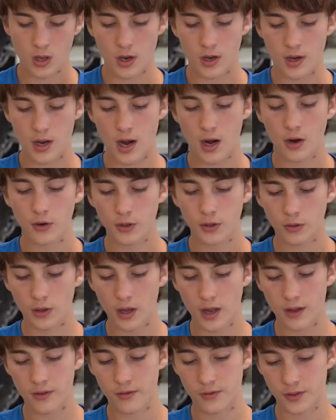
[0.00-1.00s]
Now you'll
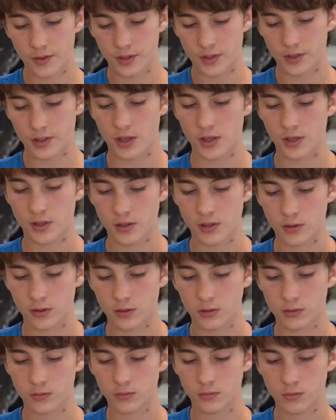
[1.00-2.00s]
have this nice
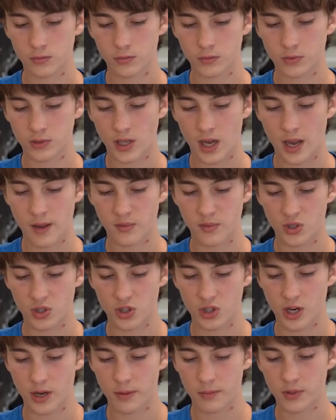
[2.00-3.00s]
little
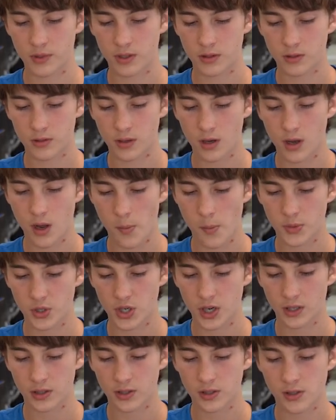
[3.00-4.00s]
diamond-shaped
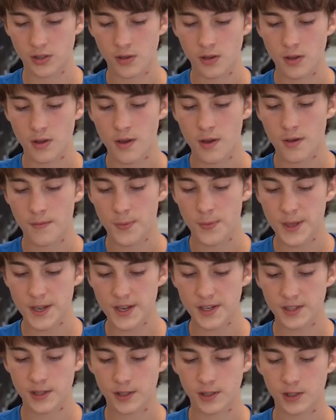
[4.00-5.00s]
object.
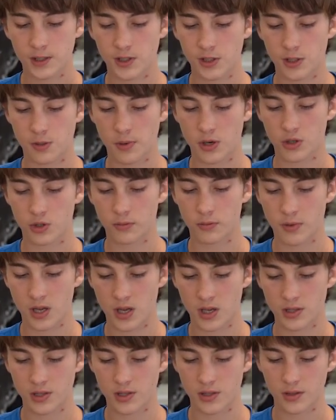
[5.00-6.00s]
This is a special
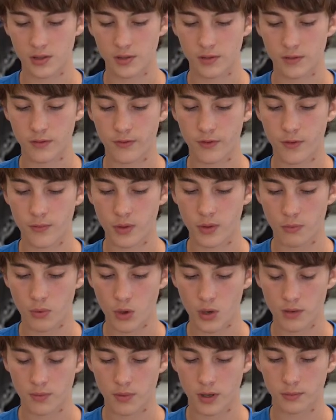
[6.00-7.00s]
base from the
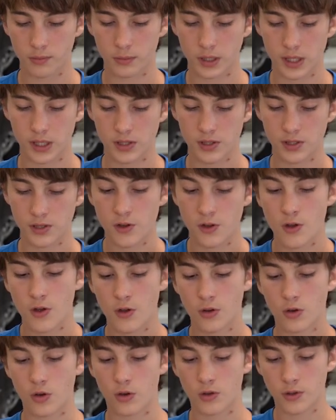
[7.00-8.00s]
Waterbomb base
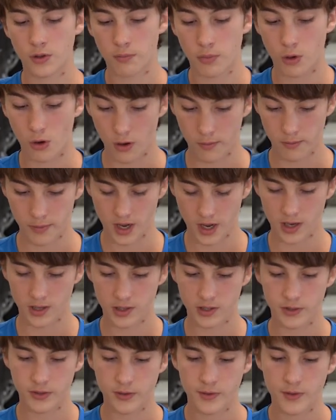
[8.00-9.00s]
called the bird
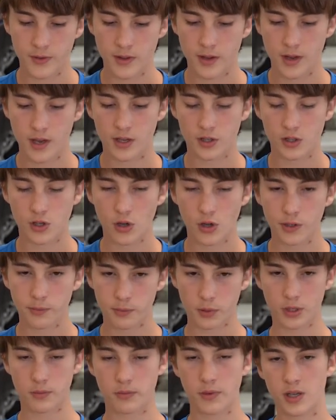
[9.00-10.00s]
base. And it's called a
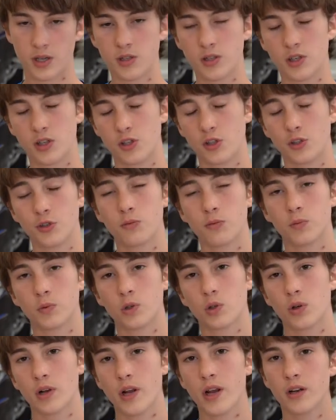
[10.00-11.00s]
bird base because you'll
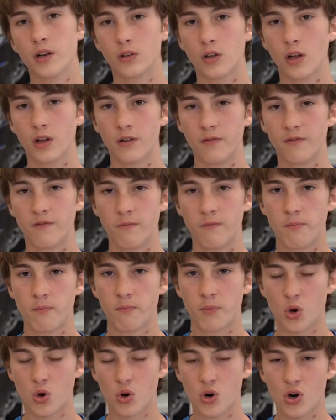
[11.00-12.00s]
create a lot of
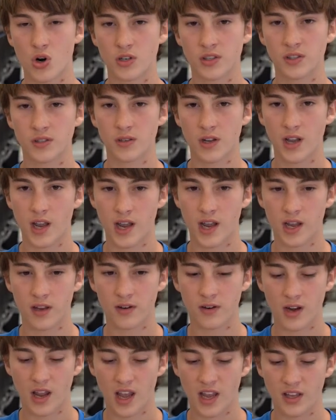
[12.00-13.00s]
bird
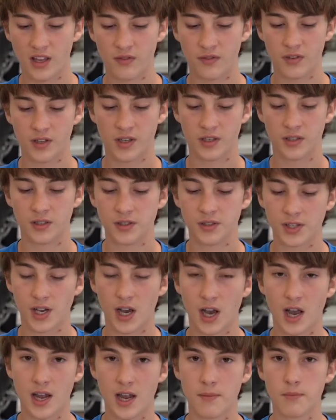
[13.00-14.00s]
and avian
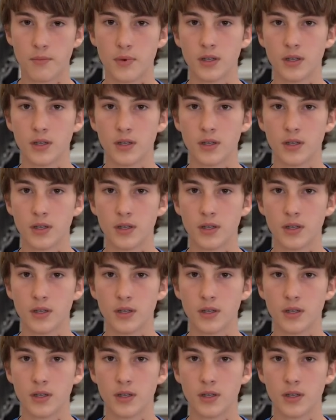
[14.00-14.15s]
type